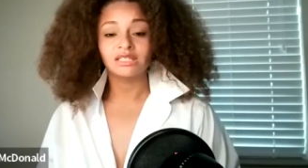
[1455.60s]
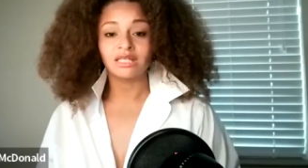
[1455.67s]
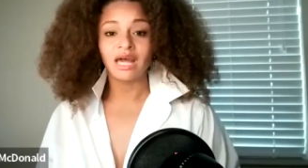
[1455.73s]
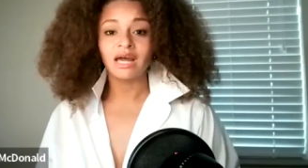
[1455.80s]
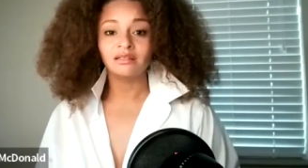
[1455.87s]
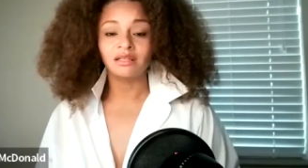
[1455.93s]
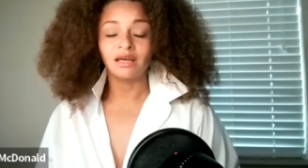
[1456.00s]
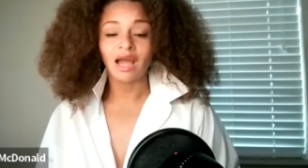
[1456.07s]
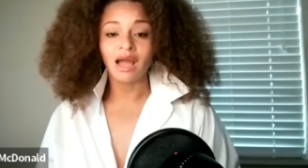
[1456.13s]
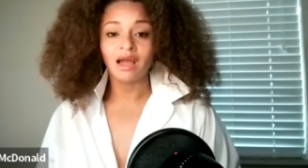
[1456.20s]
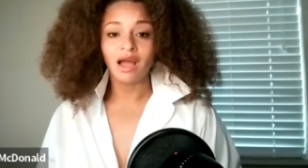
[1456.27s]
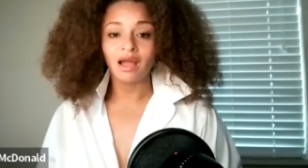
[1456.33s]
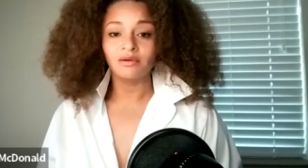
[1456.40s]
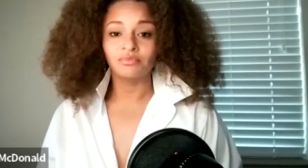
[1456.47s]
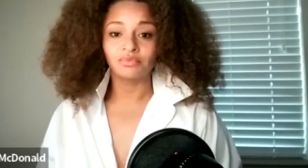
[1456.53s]
Exactly.
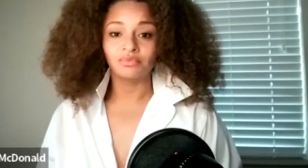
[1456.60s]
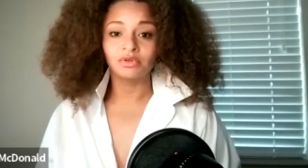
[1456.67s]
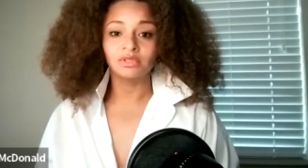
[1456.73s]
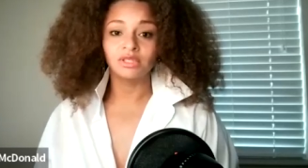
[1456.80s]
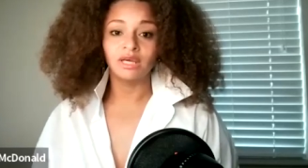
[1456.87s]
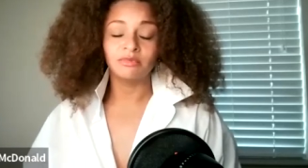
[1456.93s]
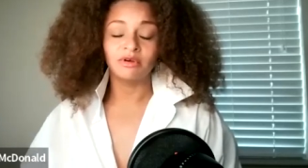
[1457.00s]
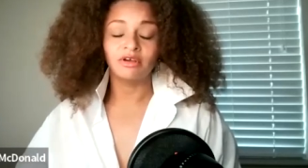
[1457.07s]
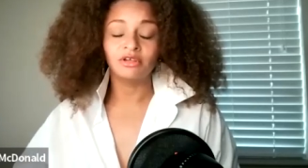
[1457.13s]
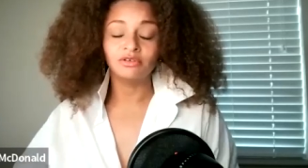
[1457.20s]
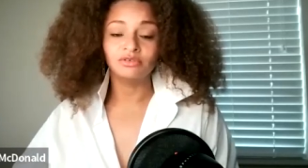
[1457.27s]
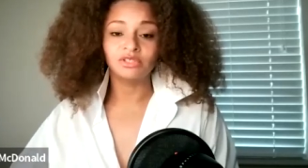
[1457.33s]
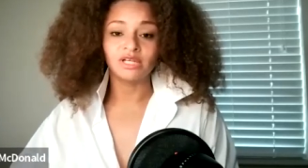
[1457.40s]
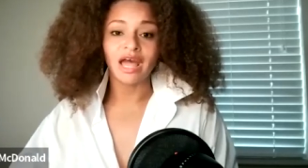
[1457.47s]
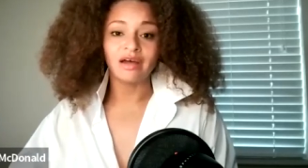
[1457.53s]
I, I really am a
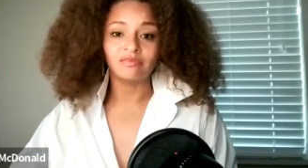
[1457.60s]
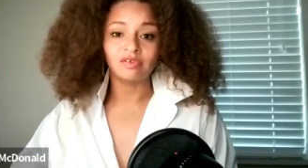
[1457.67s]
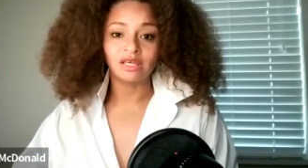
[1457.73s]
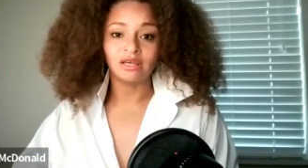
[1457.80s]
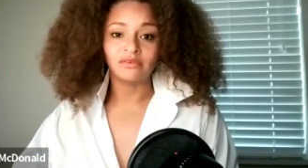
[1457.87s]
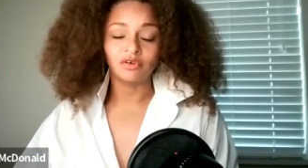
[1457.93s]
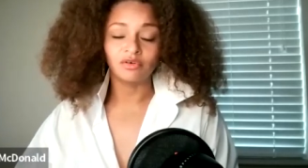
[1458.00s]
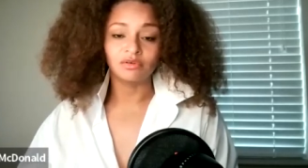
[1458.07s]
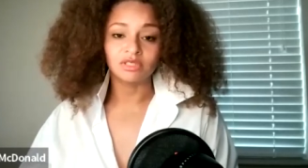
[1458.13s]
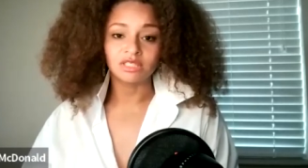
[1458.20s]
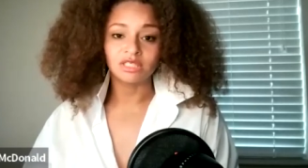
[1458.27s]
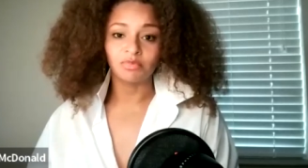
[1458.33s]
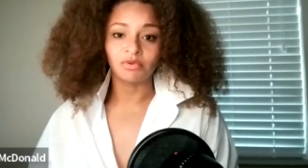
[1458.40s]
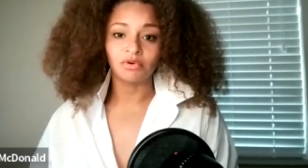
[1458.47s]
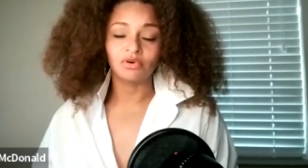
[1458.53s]
huge advocate for
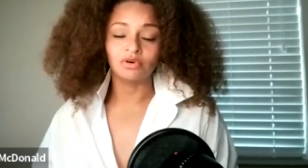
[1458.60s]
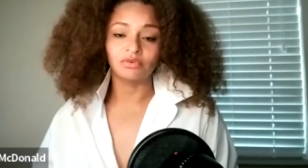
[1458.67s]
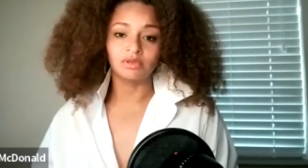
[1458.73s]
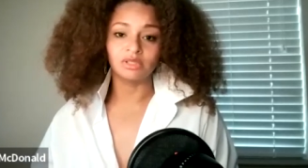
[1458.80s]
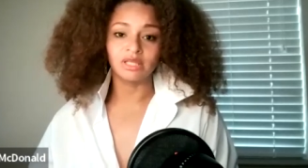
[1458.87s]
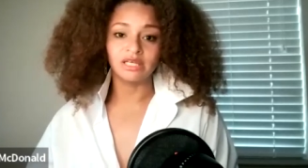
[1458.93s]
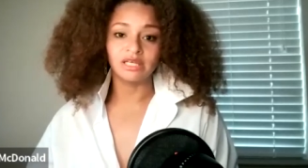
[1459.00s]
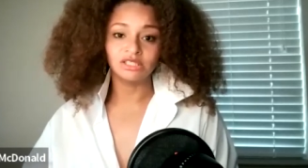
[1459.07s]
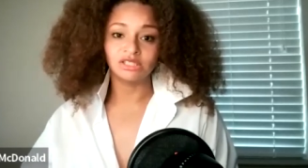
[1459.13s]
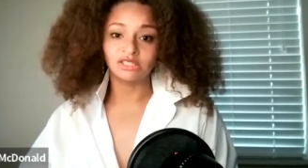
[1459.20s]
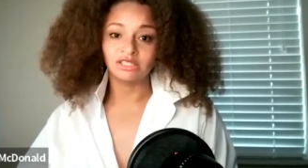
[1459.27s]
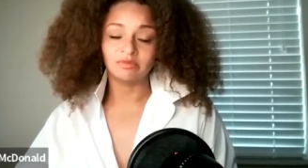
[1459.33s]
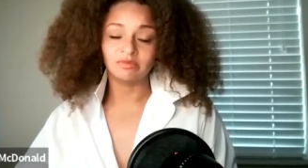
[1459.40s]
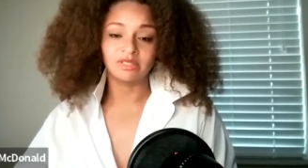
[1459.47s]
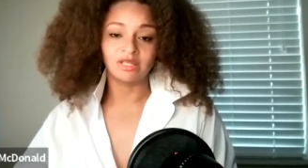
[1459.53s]
reciprocal
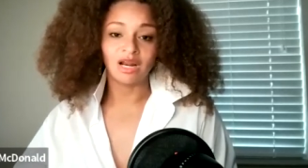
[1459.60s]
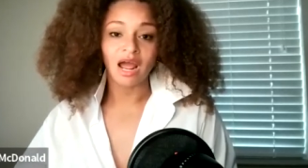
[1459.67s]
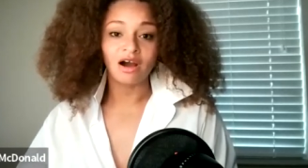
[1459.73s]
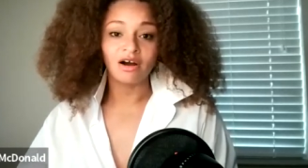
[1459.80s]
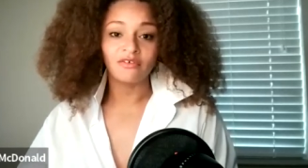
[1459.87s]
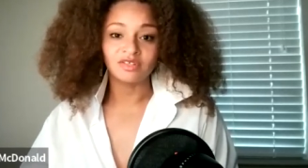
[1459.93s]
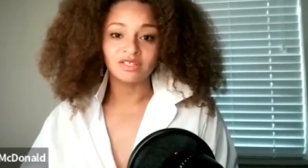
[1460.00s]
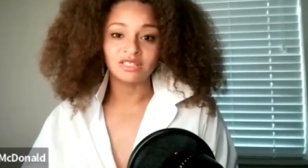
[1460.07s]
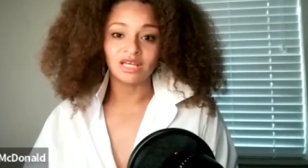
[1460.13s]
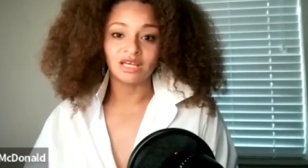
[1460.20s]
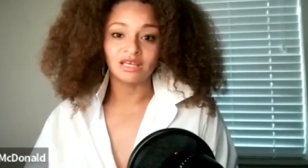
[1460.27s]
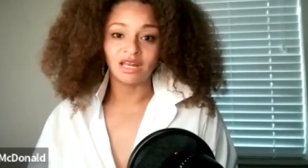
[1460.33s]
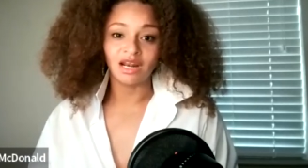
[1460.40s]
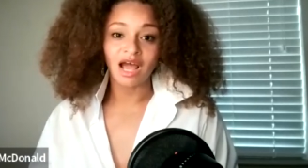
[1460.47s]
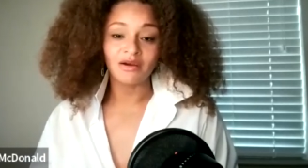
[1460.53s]
relationships. And I often
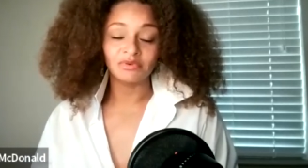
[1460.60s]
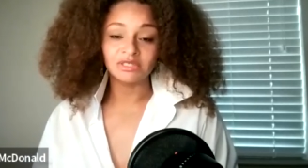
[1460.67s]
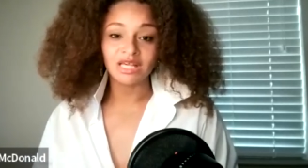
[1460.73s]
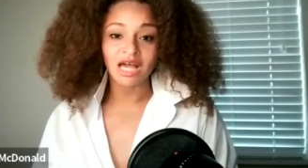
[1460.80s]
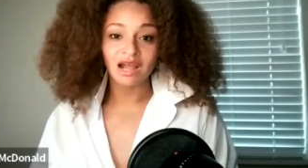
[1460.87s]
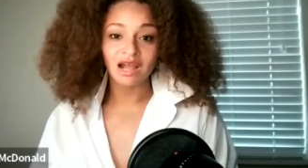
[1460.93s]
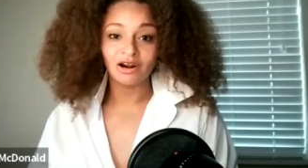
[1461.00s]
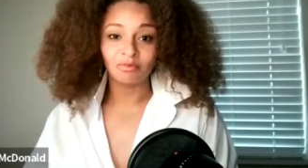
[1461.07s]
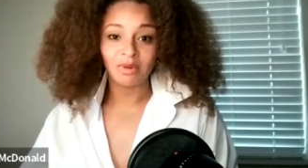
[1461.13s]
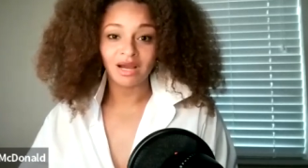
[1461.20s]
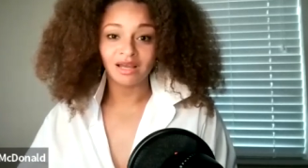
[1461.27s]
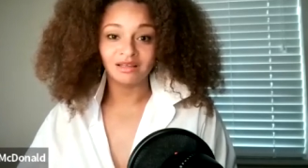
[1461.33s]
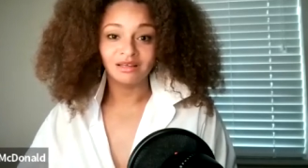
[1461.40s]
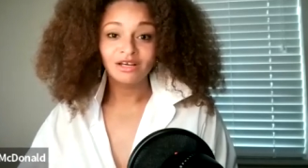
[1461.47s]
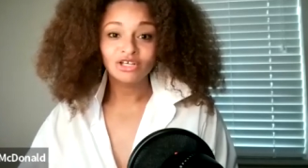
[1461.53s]
say that I retired
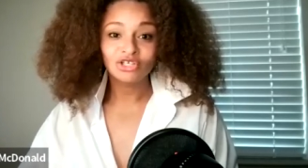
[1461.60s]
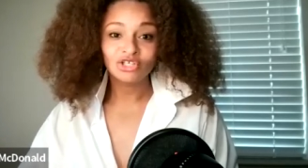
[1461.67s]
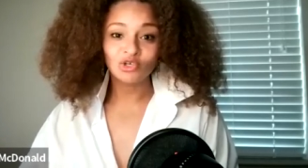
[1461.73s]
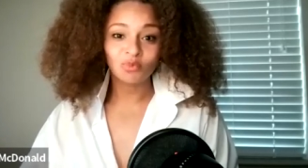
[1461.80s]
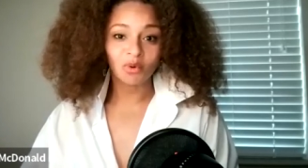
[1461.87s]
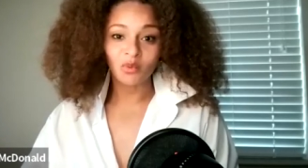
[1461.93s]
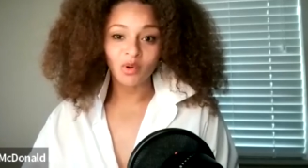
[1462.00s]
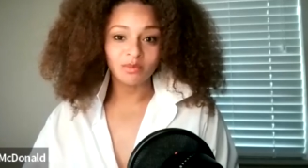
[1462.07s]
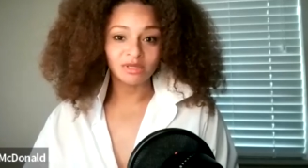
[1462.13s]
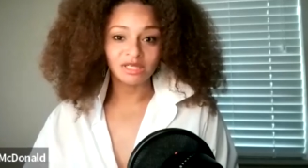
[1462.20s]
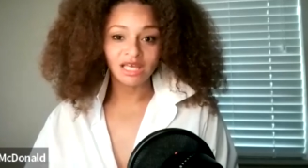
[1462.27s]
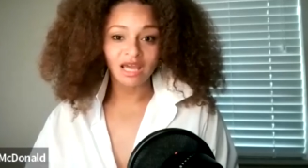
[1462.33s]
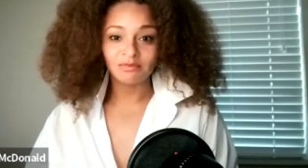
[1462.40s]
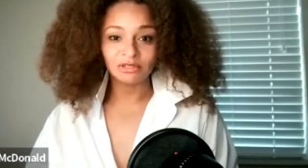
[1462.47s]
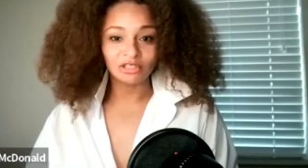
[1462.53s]
my
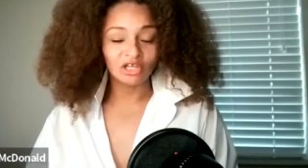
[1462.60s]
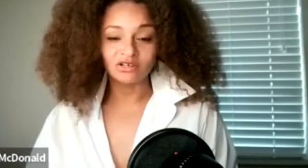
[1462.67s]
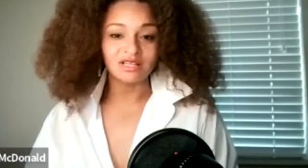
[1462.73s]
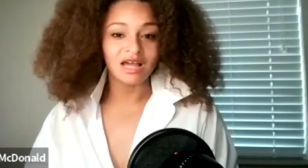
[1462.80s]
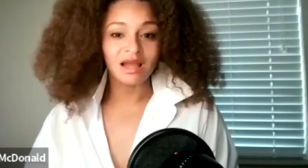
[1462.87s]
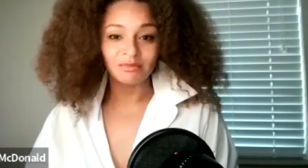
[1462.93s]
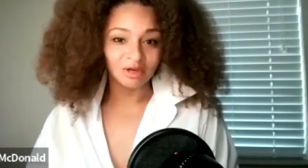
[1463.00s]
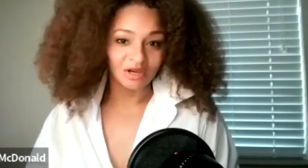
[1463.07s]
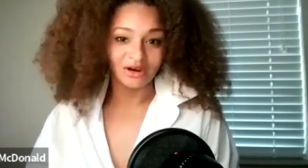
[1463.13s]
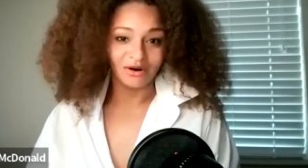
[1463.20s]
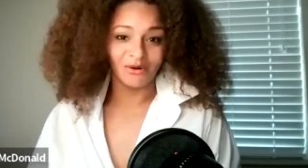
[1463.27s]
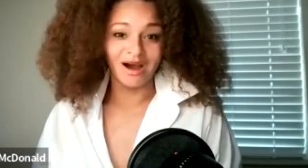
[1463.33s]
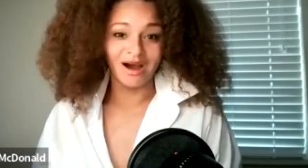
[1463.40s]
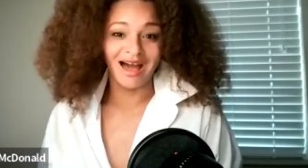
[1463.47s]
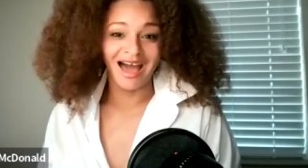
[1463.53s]
superwoman cape a long time
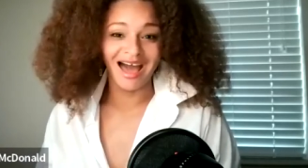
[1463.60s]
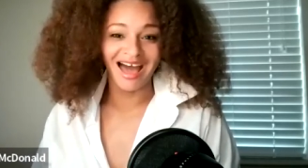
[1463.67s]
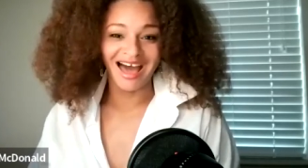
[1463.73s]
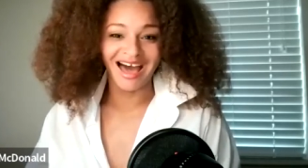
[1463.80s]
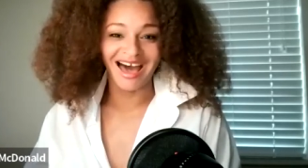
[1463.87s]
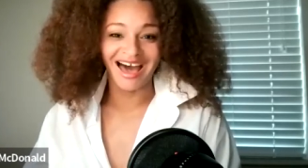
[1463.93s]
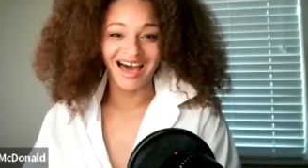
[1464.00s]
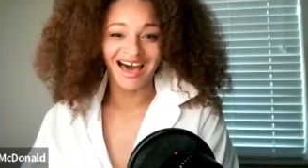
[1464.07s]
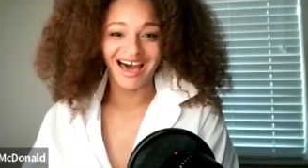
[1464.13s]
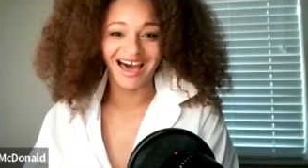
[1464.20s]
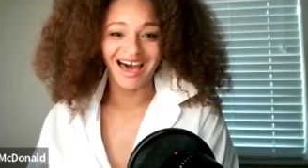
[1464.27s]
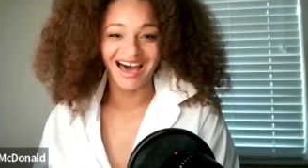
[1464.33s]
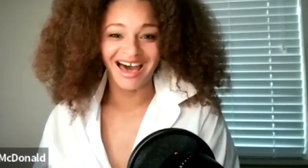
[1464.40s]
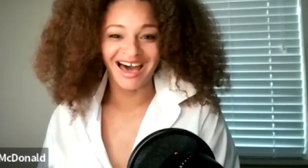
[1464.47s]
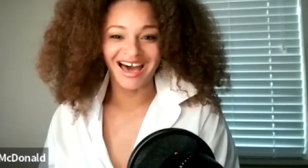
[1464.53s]
ago.
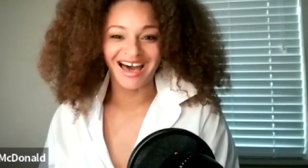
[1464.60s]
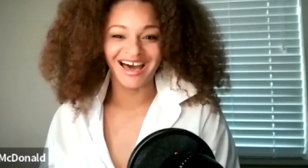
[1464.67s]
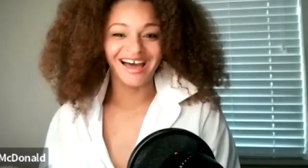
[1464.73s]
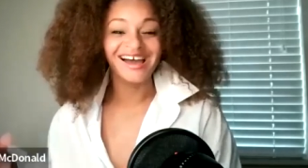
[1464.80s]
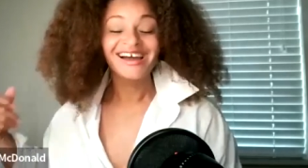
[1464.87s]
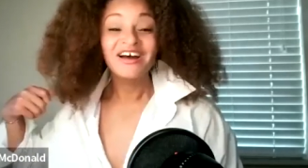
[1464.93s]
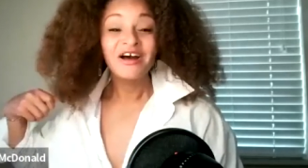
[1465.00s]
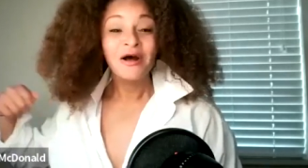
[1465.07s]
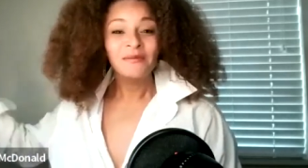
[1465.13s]
yes.